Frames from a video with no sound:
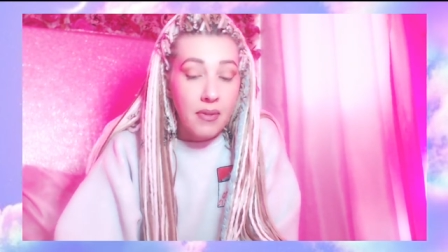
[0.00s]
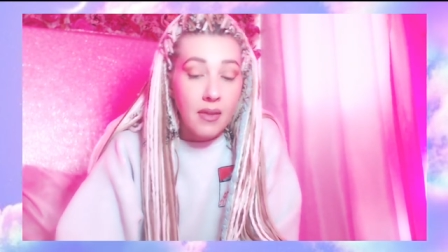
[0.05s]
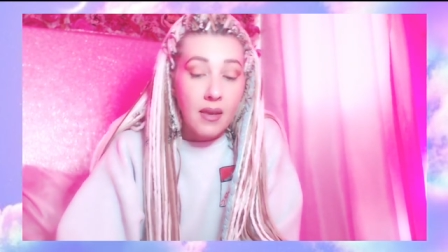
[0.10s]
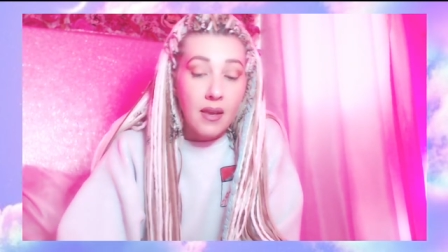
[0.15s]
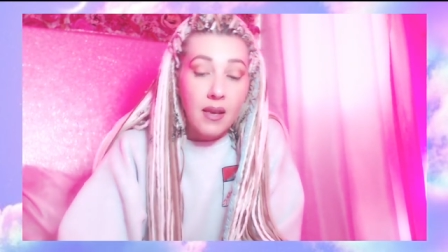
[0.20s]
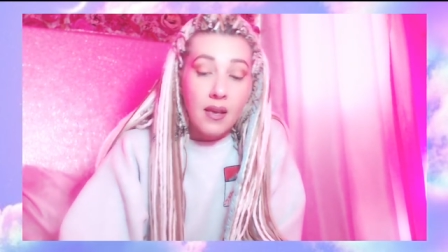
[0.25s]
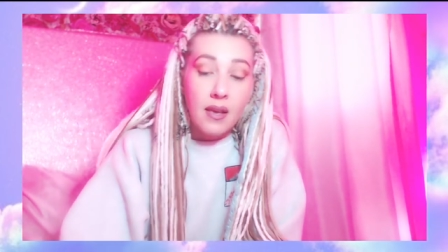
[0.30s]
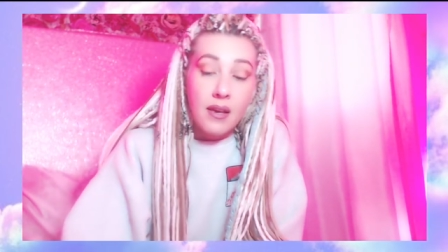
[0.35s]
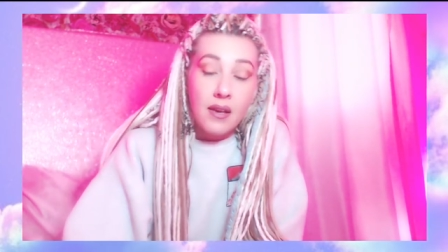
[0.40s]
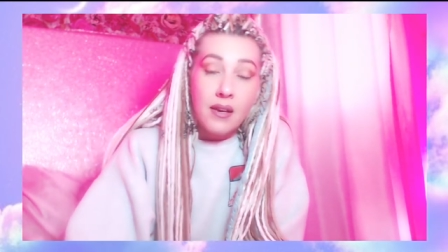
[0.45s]

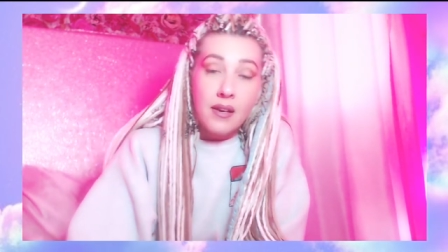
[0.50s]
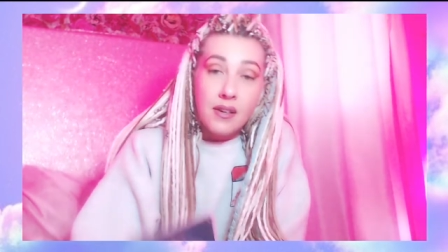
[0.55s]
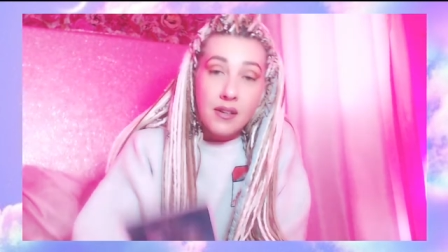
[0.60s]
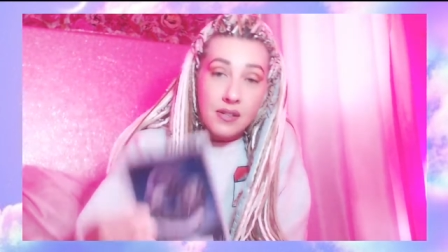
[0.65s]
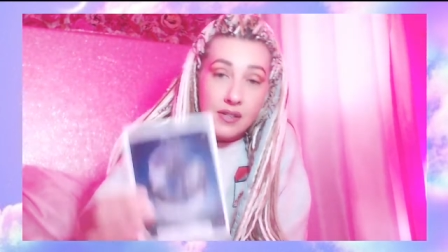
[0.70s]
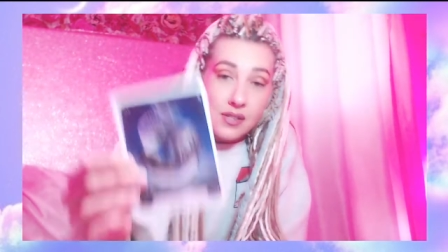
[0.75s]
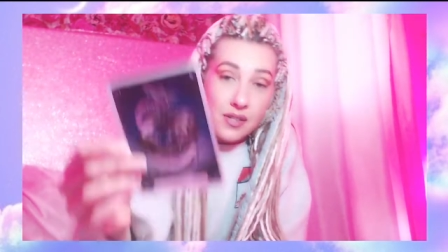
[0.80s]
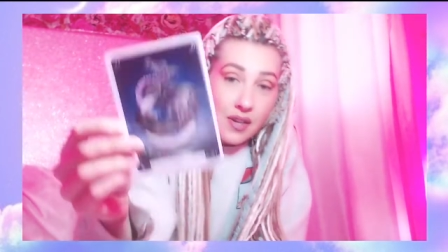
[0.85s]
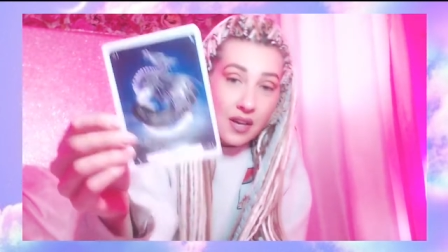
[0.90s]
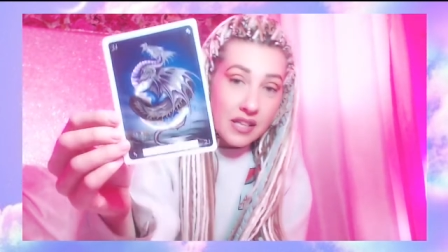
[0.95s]
So
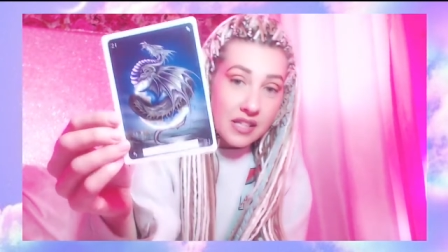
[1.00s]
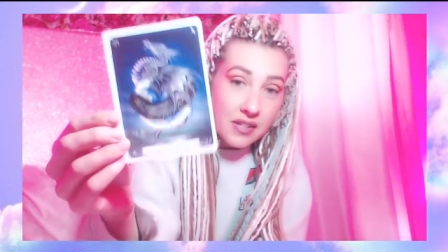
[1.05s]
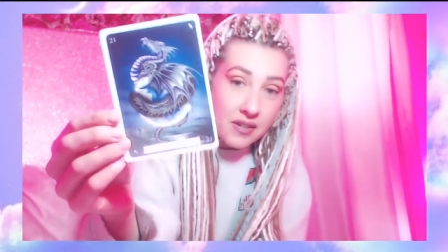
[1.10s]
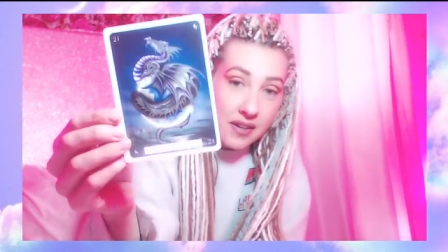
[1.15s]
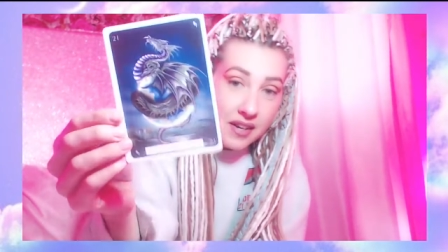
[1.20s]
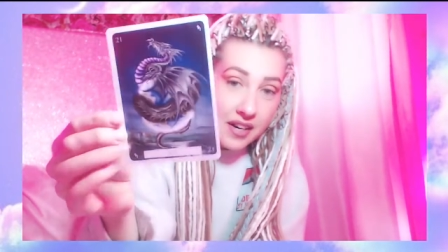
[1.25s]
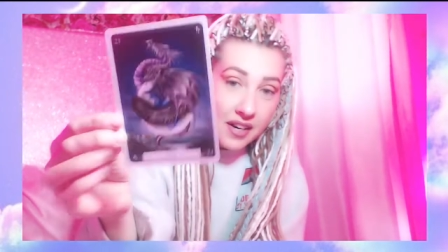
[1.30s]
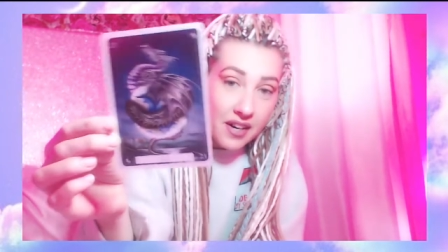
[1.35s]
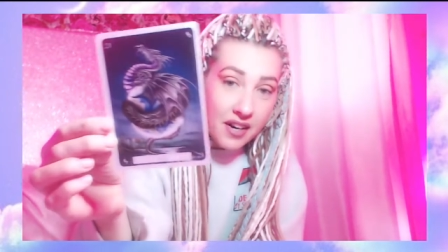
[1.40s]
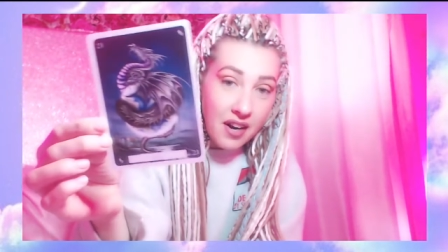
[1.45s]
that's
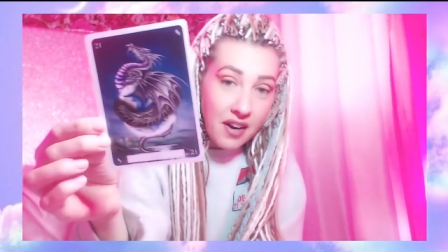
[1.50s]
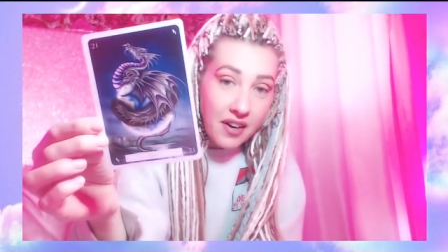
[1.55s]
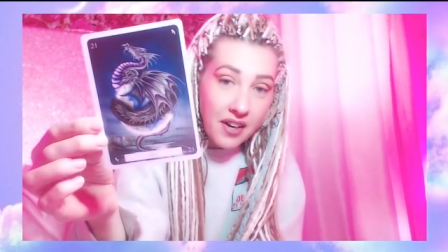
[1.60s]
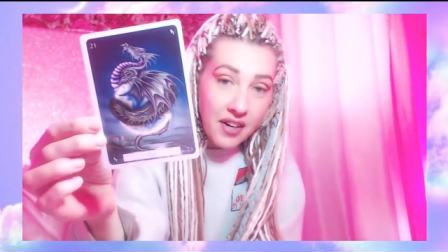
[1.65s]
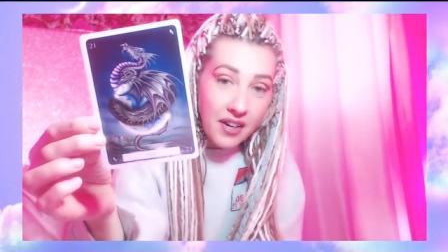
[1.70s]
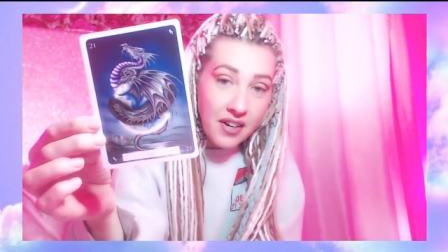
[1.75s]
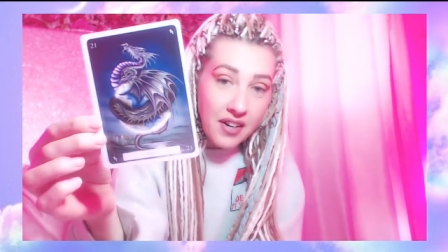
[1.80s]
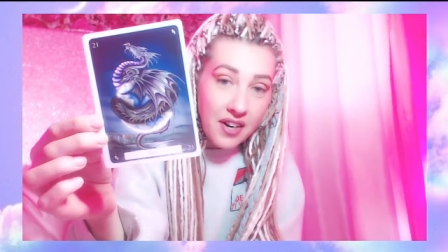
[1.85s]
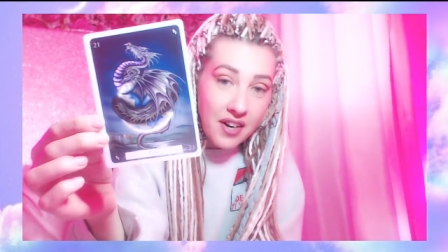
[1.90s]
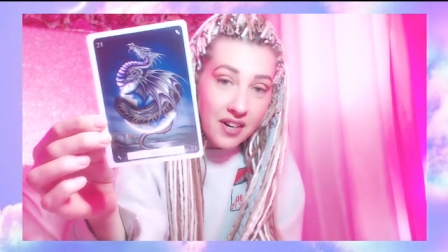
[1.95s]
what your,
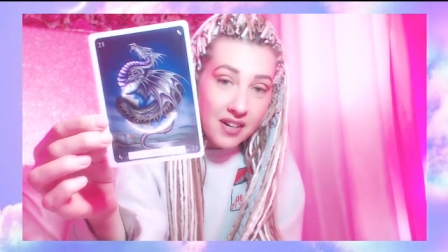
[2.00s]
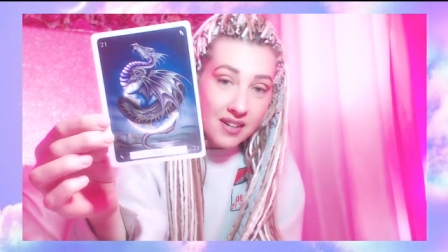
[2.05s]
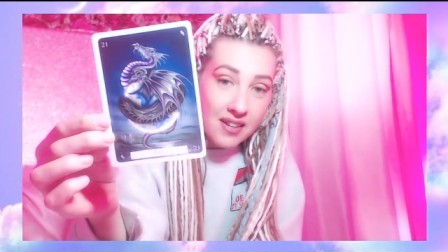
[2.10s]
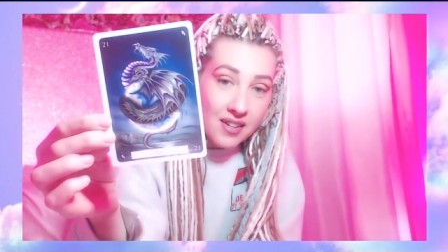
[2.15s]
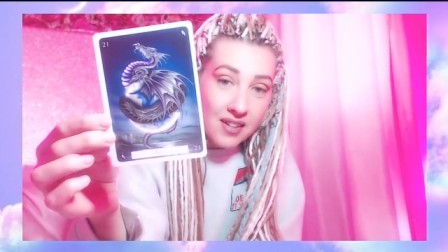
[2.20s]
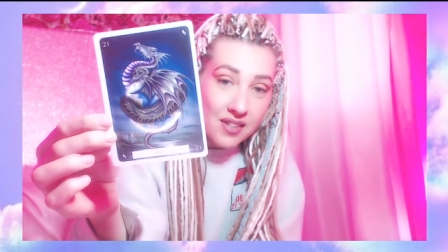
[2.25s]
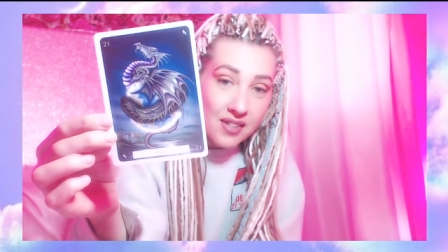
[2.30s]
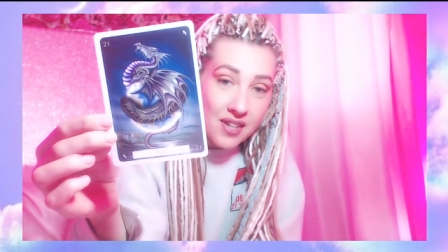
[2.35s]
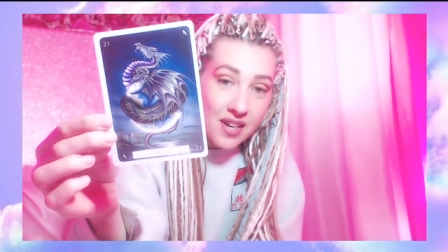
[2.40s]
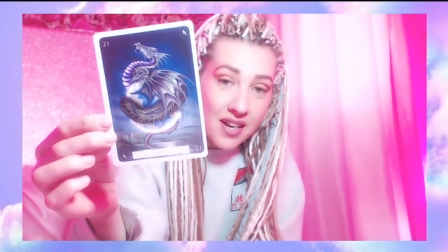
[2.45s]
your card
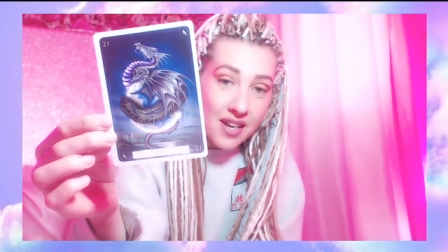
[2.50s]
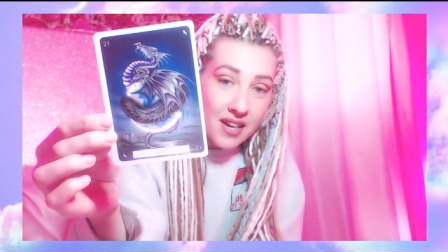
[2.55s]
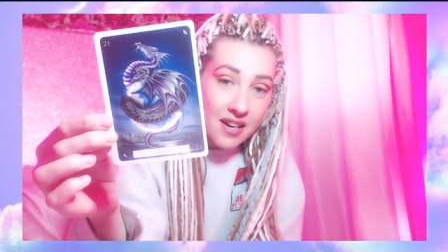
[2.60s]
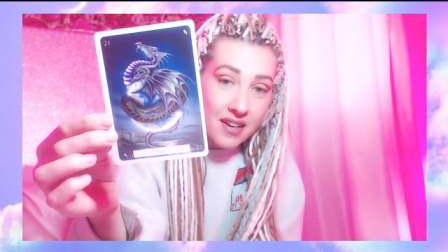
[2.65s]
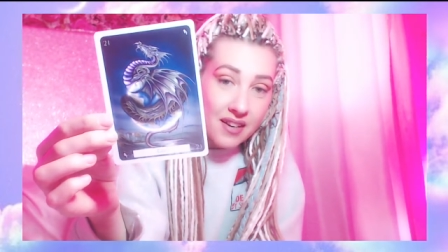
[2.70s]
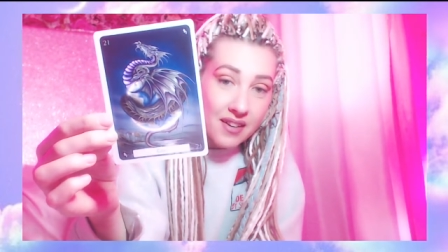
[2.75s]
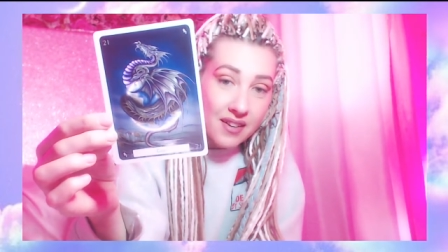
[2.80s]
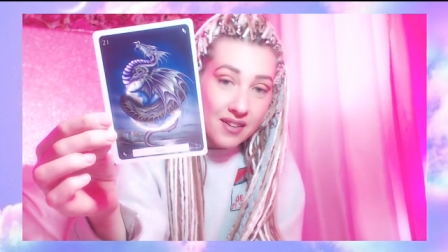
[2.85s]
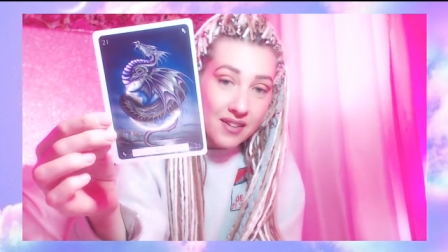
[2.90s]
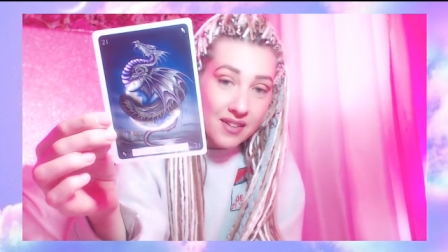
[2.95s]
looks like.
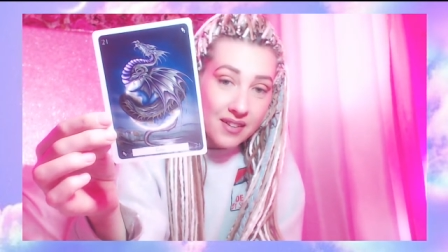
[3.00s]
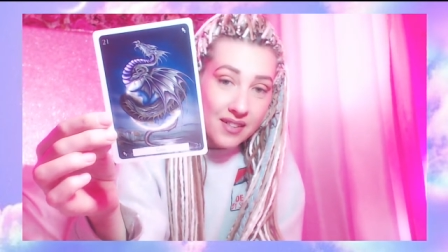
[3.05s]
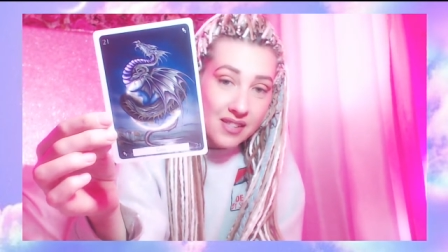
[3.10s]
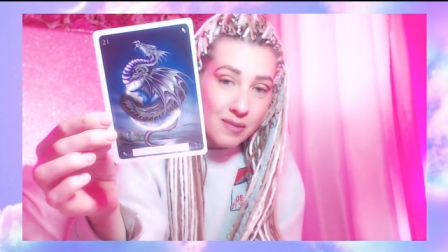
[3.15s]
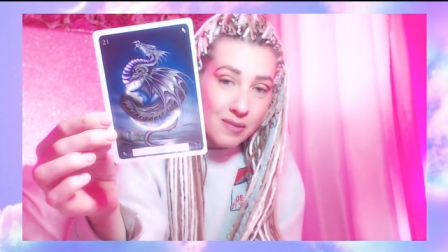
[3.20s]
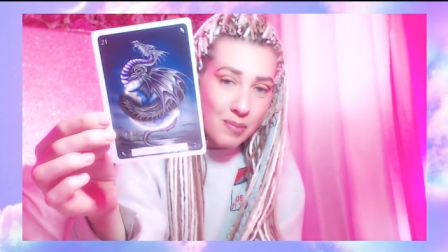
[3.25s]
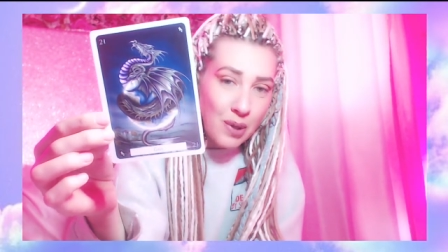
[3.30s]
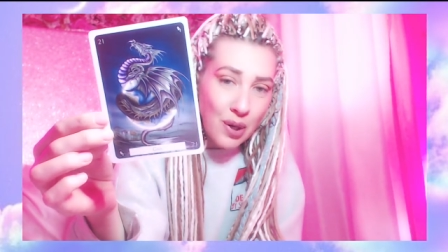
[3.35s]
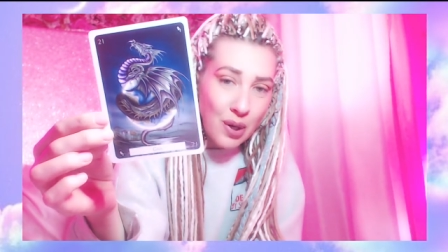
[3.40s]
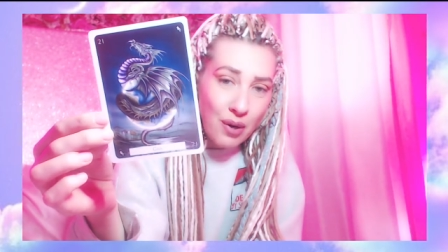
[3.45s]
It's
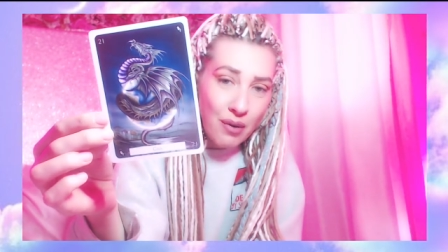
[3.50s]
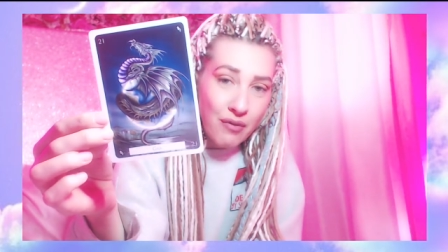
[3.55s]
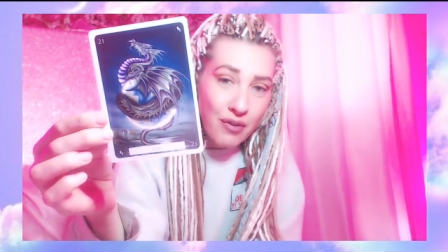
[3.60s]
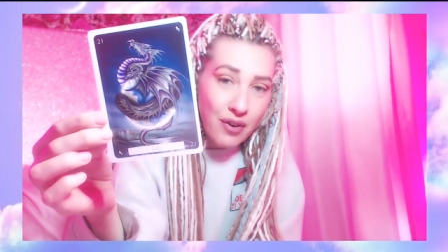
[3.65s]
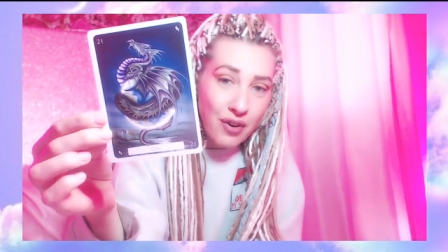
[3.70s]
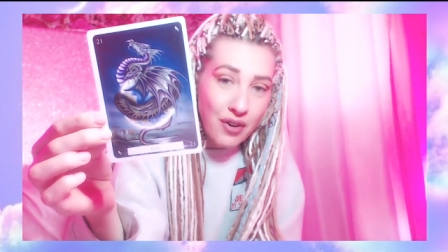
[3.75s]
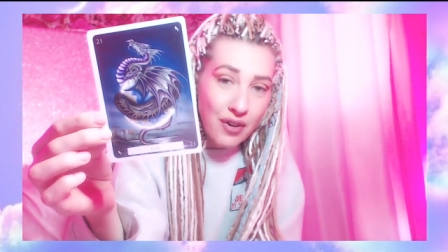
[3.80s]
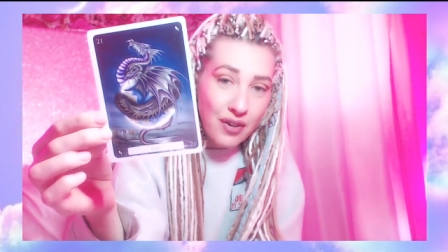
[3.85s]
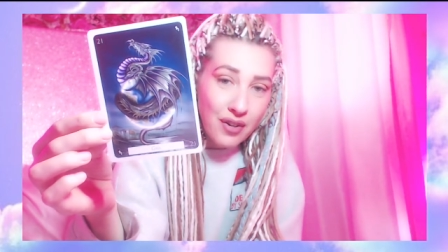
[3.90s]
beautiful.